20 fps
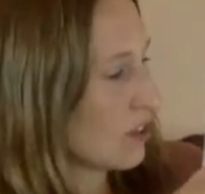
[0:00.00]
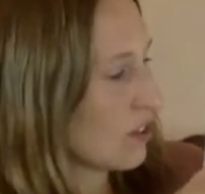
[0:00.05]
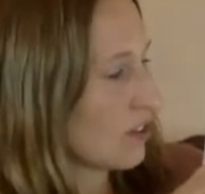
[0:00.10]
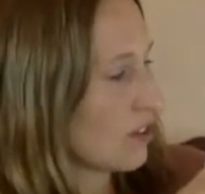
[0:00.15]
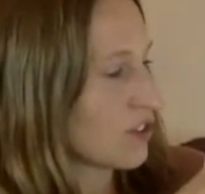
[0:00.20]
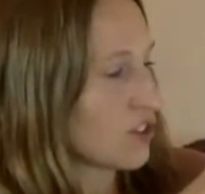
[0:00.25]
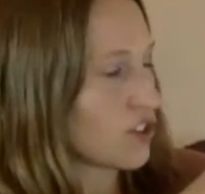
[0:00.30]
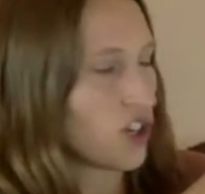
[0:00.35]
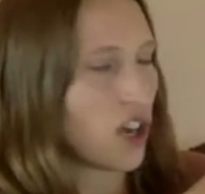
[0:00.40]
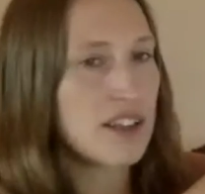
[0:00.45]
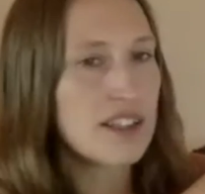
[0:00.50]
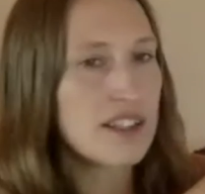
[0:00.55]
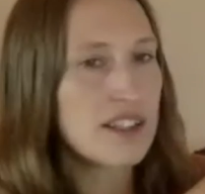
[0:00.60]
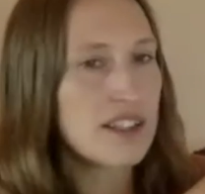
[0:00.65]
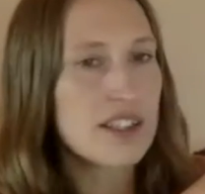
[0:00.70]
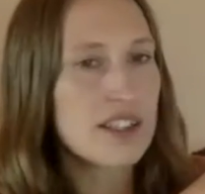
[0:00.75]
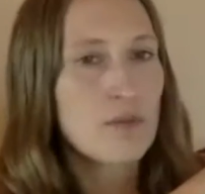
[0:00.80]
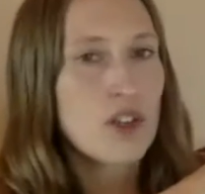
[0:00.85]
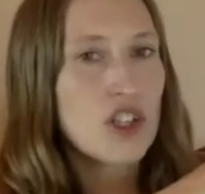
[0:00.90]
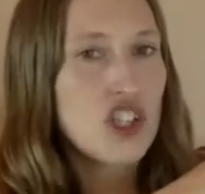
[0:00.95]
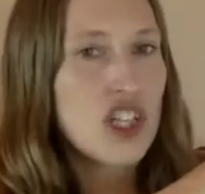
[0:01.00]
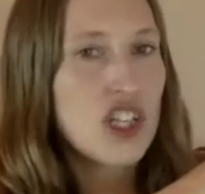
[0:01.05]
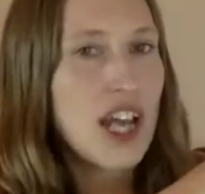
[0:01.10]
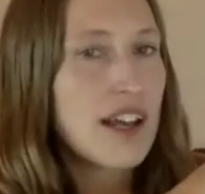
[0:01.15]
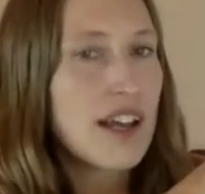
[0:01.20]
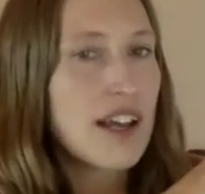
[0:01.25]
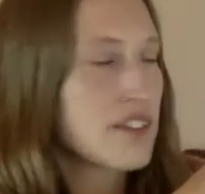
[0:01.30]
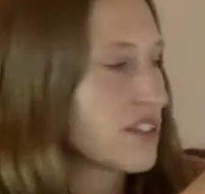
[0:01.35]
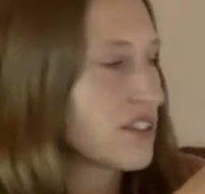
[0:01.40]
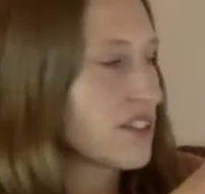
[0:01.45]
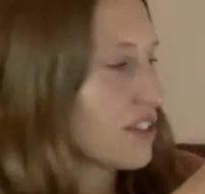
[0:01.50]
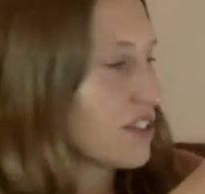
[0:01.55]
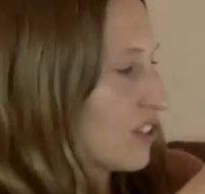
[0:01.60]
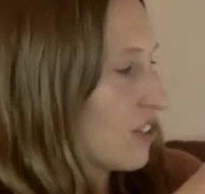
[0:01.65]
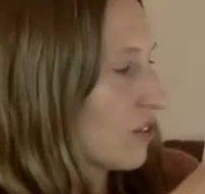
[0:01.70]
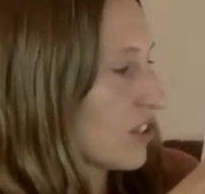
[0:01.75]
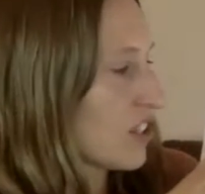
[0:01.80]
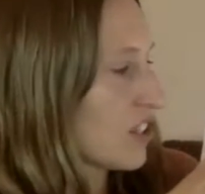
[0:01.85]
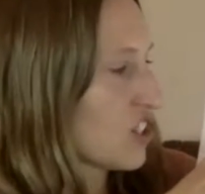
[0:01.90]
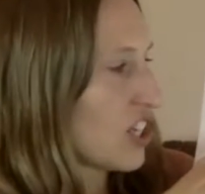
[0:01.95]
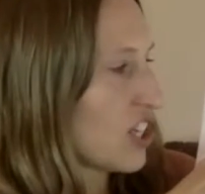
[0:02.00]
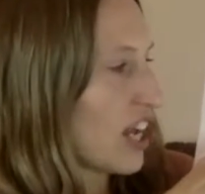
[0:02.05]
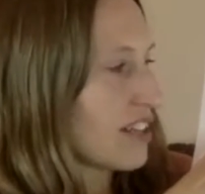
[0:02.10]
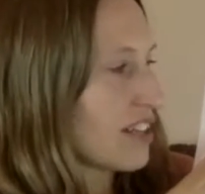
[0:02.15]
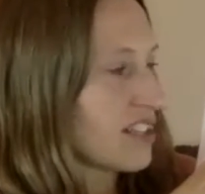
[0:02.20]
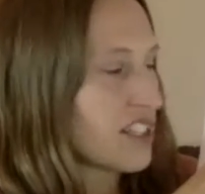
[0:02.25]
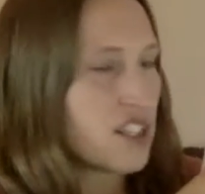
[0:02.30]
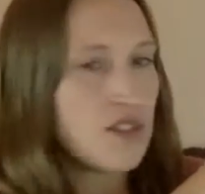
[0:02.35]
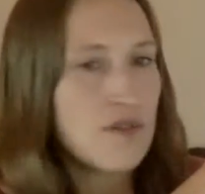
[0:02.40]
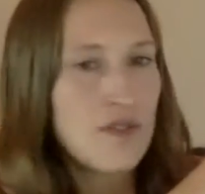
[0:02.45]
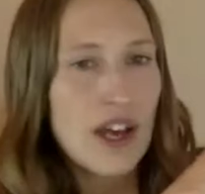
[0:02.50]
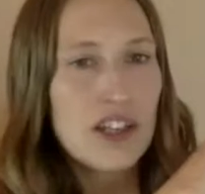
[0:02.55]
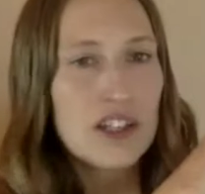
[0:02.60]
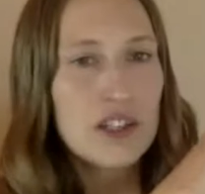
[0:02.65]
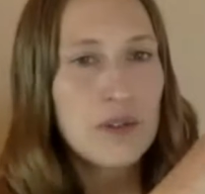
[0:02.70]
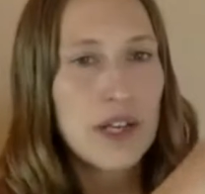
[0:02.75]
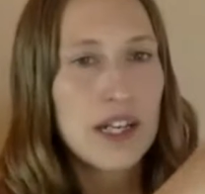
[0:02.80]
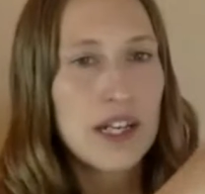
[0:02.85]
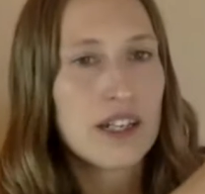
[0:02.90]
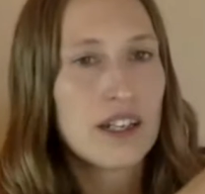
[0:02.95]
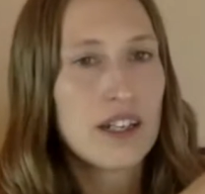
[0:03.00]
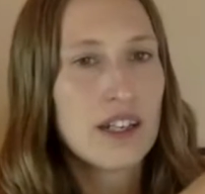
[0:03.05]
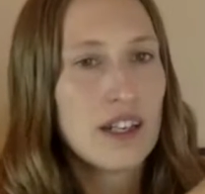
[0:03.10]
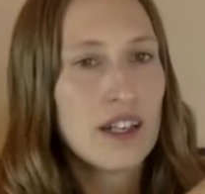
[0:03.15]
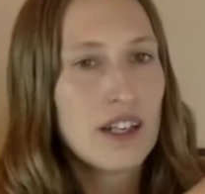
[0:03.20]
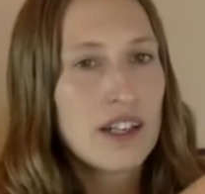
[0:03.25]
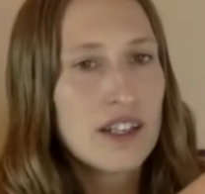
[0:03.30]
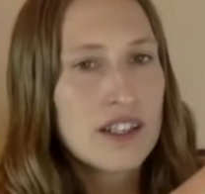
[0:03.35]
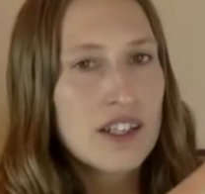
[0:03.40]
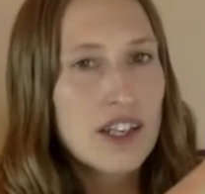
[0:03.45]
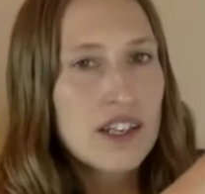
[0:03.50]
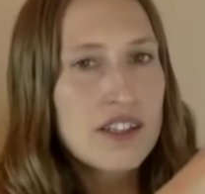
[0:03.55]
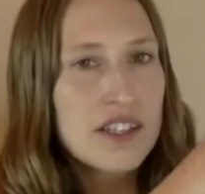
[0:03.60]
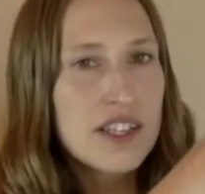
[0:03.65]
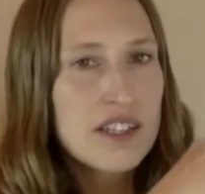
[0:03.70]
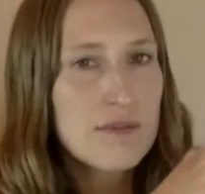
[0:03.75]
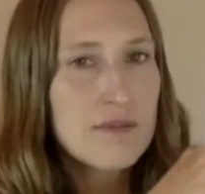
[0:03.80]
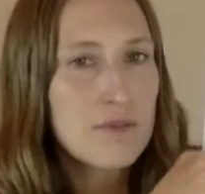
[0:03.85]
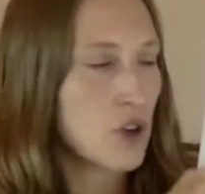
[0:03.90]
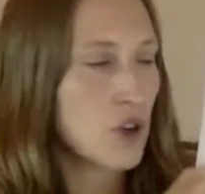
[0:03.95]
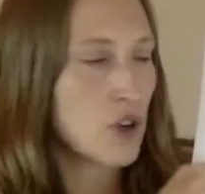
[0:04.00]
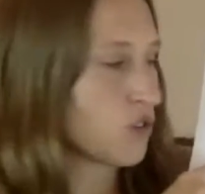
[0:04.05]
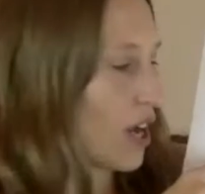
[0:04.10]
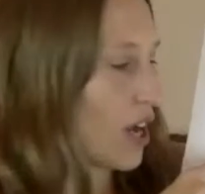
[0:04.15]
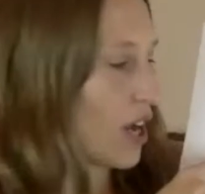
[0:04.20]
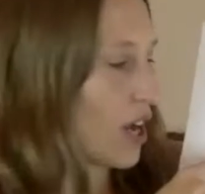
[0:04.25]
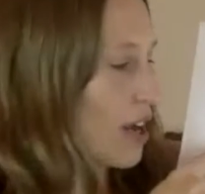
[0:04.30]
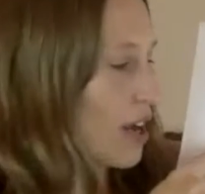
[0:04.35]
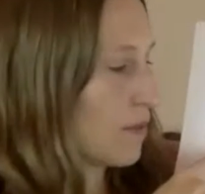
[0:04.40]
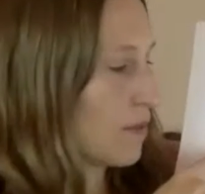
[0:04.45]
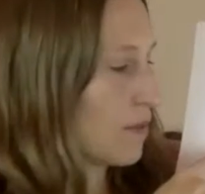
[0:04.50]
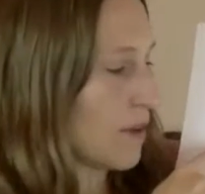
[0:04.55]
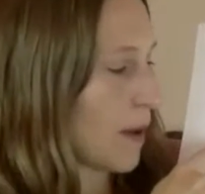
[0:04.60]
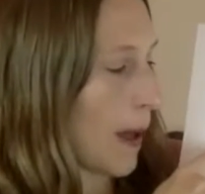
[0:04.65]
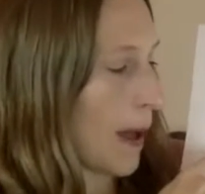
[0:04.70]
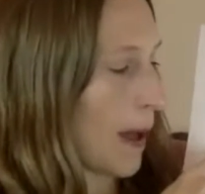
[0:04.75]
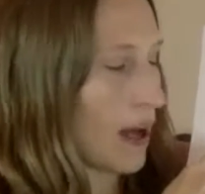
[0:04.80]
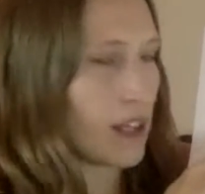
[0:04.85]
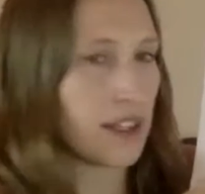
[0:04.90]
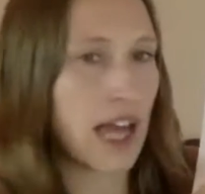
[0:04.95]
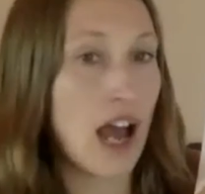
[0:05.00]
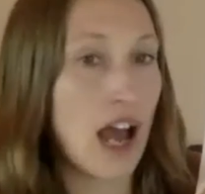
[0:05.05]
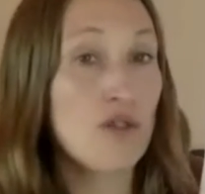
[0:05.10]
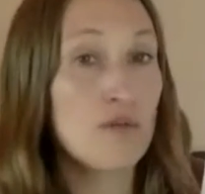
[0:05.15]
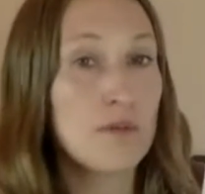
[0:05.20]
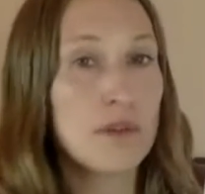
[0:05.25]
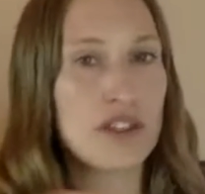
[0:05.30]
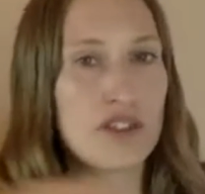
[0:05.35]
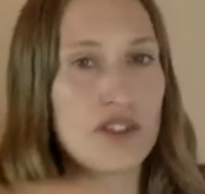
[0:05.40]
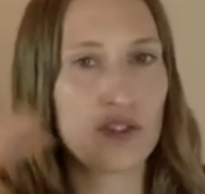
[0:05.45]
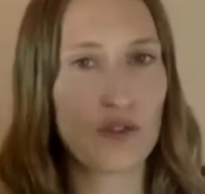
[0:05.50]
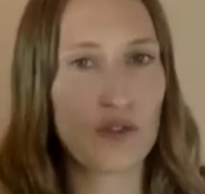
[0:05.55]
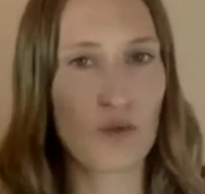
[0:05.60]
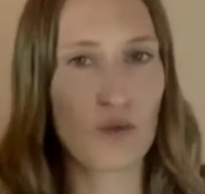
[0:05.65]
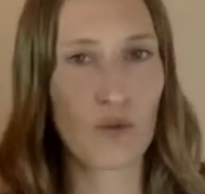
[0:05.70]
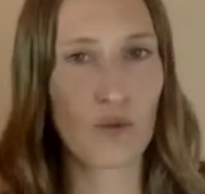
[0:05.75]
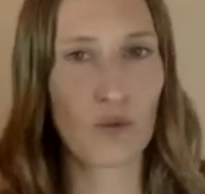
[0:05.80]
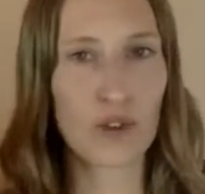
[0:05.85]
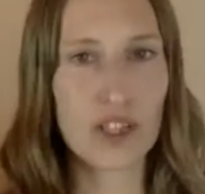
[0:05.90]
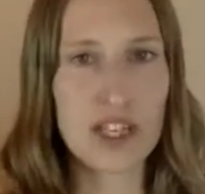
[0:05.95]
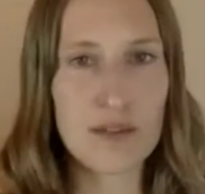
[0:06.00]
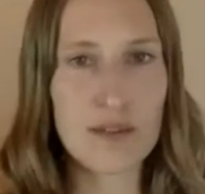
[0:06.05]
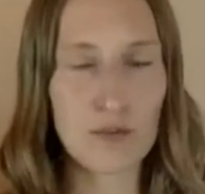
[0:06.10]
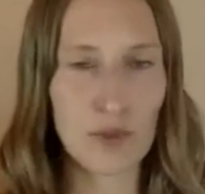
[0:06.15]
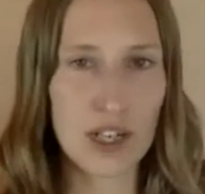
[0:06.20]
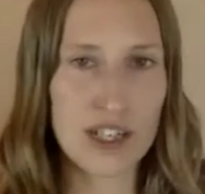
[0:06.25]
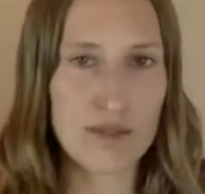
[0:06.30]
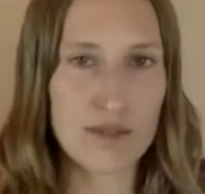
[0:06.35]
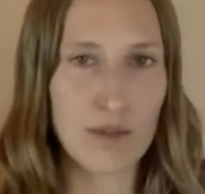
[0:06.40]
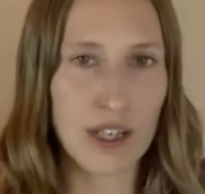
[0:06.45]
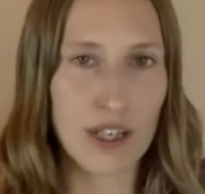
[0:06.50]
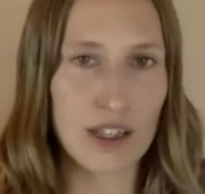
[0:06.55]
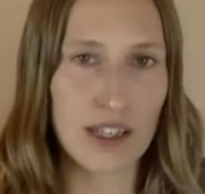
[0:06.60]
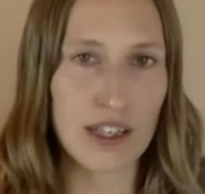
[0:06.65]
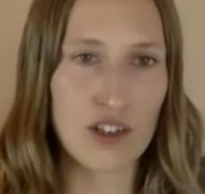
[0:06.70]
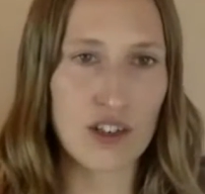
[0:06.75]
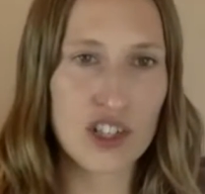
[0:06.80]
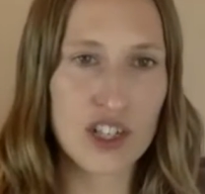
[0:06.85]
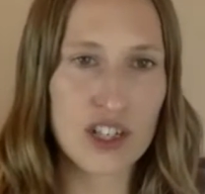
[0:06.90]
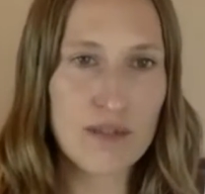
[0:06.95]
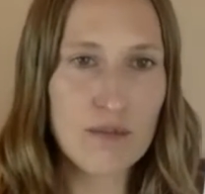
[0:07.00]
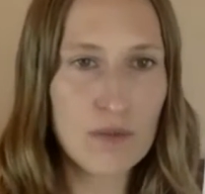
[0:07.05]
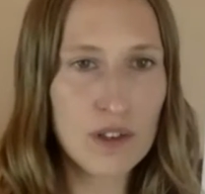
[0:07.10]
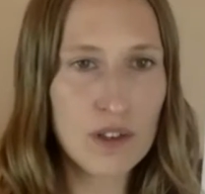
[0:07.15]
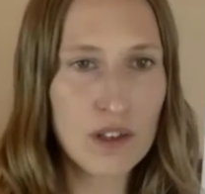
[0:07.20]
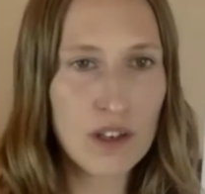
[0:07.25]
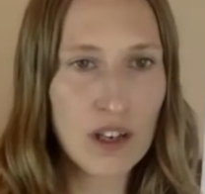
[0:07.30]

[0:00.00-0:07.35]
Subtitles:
Jocelyn, what she has to do is she has to evaluate, does this program allow me to really embrace my leadership?